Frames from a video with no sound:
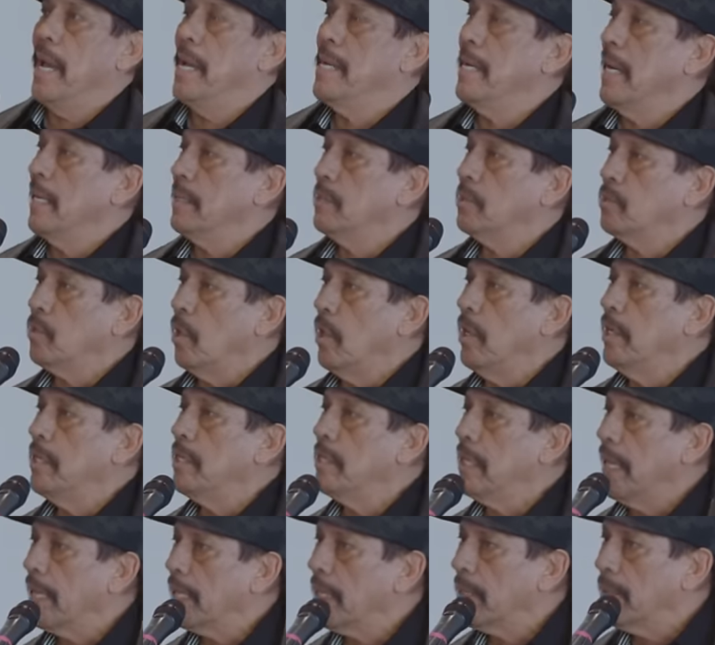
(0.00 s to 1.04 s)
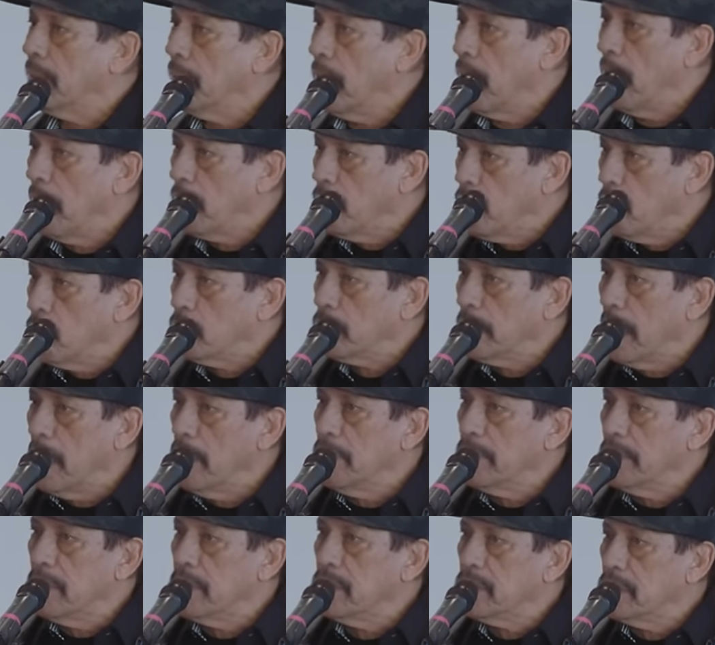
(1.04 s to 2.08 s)
I started, like, I wrote
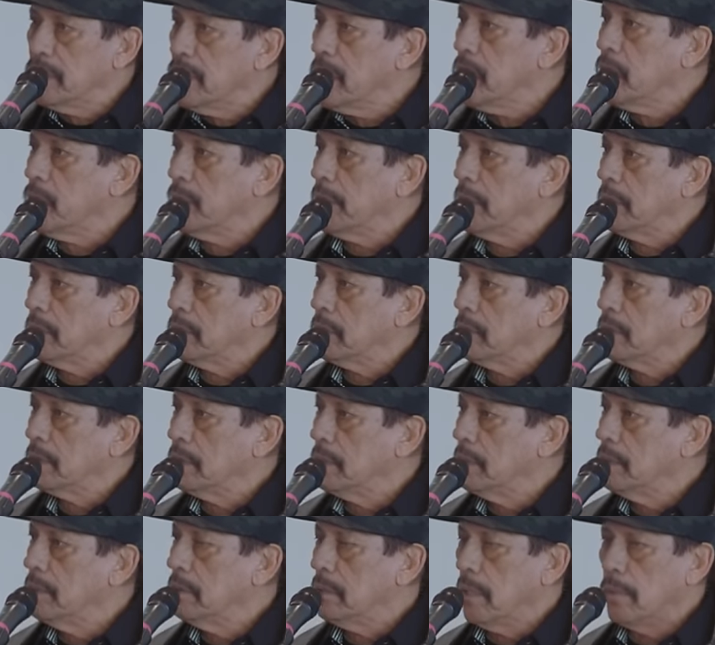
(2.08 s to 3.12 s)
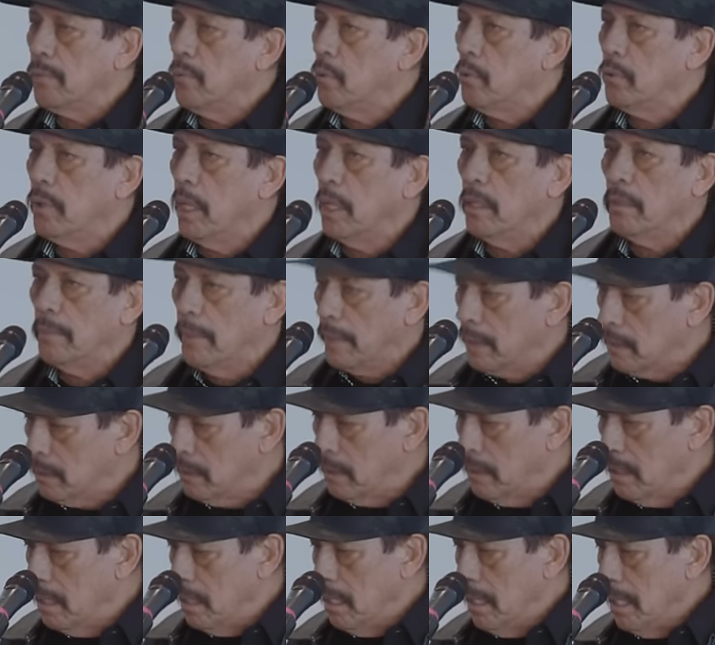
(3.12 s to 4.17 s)
down these secrets. I wrote down
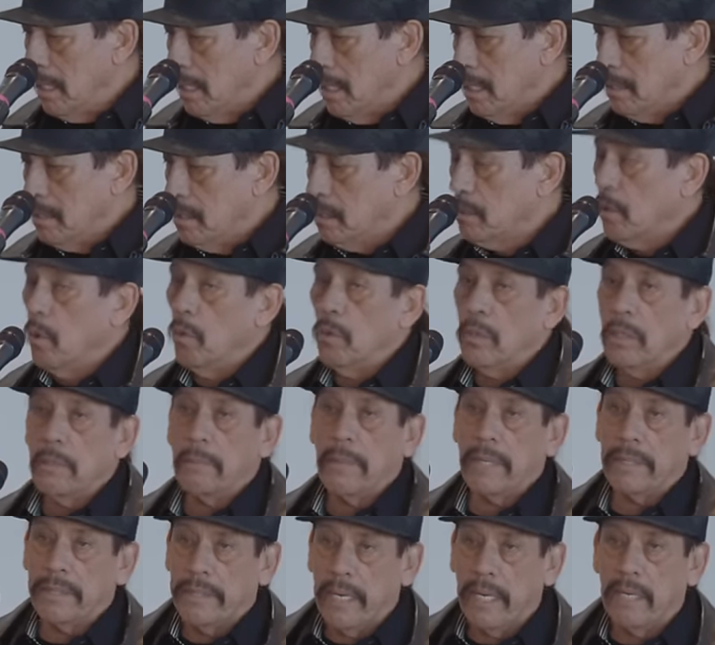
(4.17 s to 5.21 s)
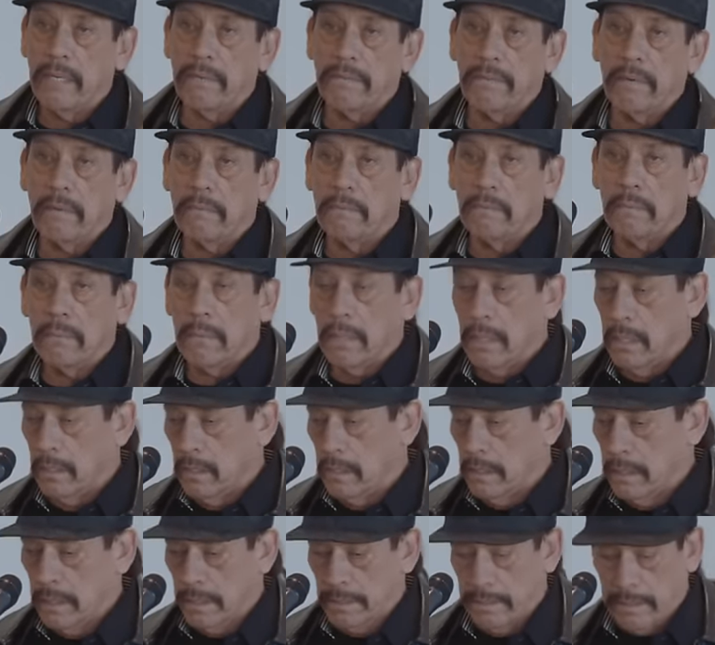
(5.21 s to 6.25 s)
about 10 of them. You
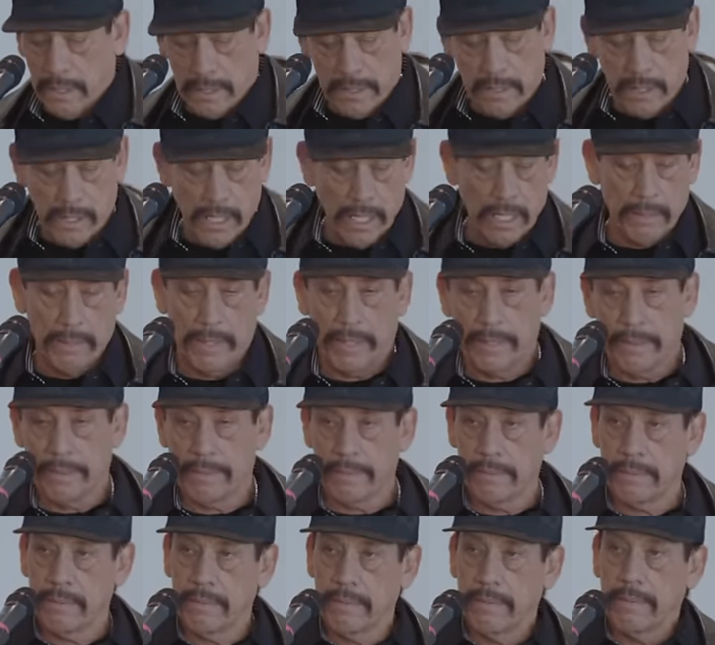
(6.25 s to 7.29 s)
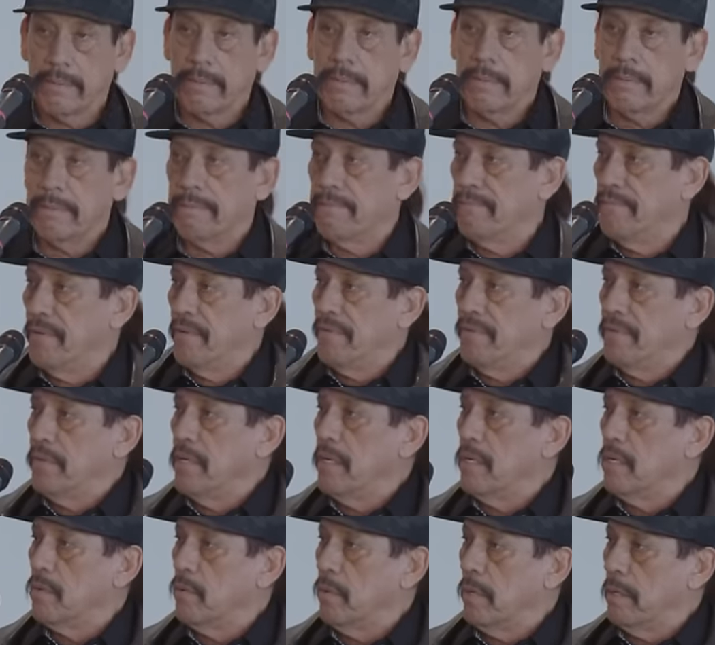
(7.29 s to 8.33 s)
know, I still got about
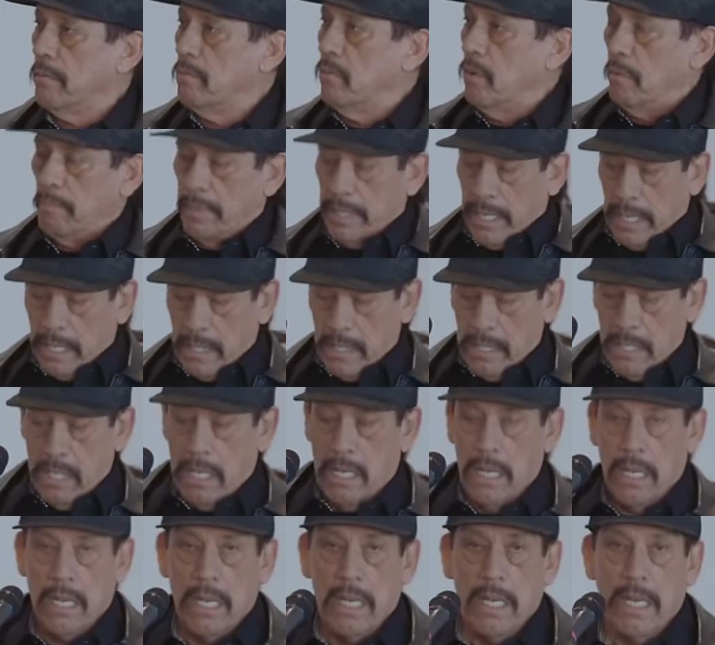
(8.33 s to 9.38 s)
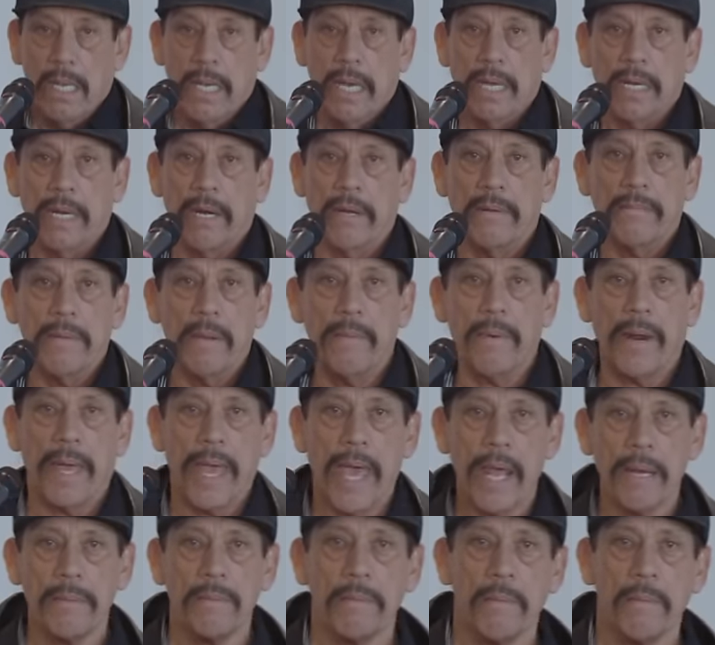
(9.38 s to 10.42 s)
15, 20 more. And I remember I had